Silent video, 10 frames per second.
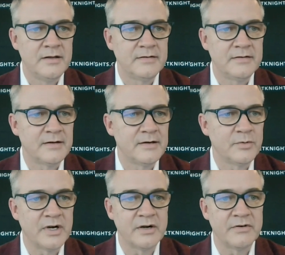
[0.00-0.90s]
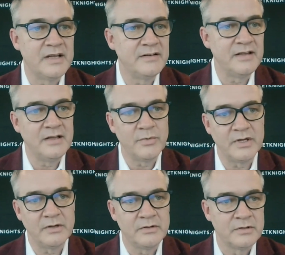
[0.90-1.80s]
and uh, we're here in Indy, and
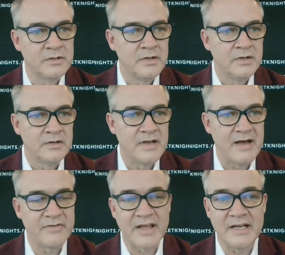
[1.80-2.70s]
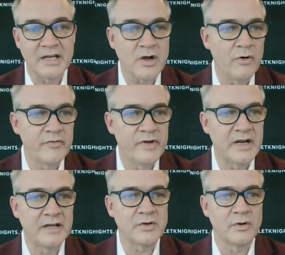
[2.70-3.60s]
we navigated
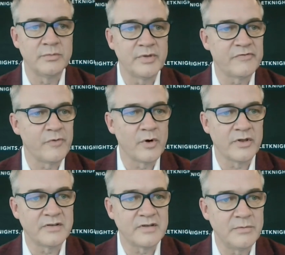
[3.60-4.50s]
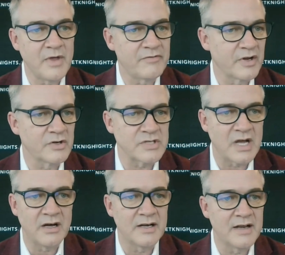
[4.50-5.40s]
COVID. I told them before the team that figures
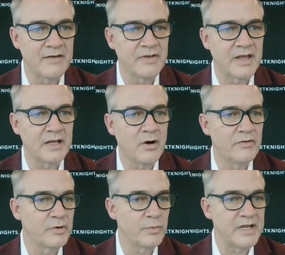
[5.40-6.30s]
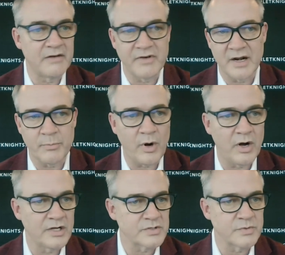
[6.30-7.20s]
out how to navigate COVID, we never had a
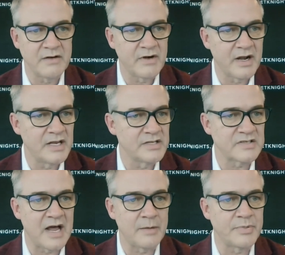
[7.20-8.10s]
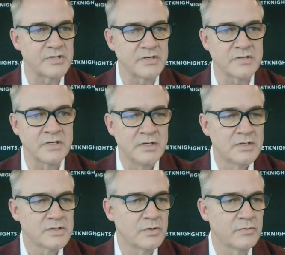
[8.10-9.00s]
pause, we never had any stoppages.
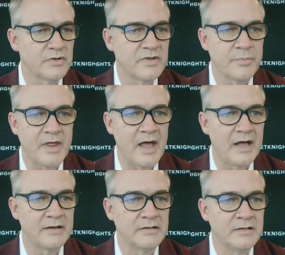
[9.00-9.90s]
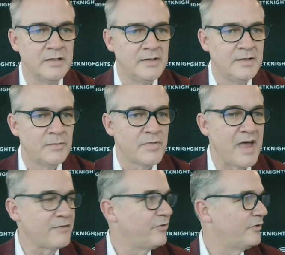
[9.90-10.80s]
So, real tip of the hat and
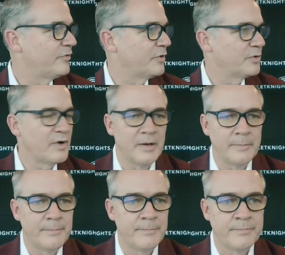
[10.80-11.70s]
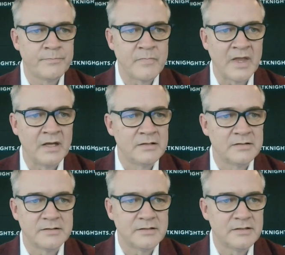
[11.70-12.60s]
thankful for um, you
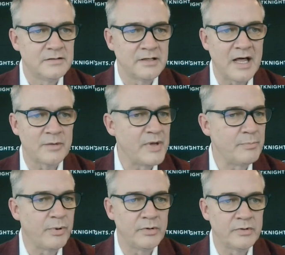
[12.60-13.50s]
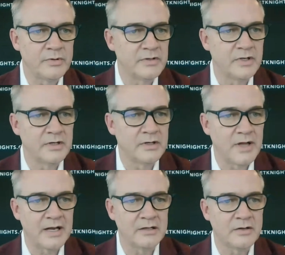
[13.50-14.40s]
know, a lot of people and, and a
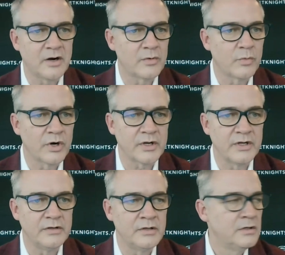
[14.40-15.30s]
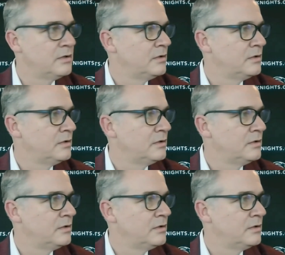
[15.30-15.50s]
lot of hard work. And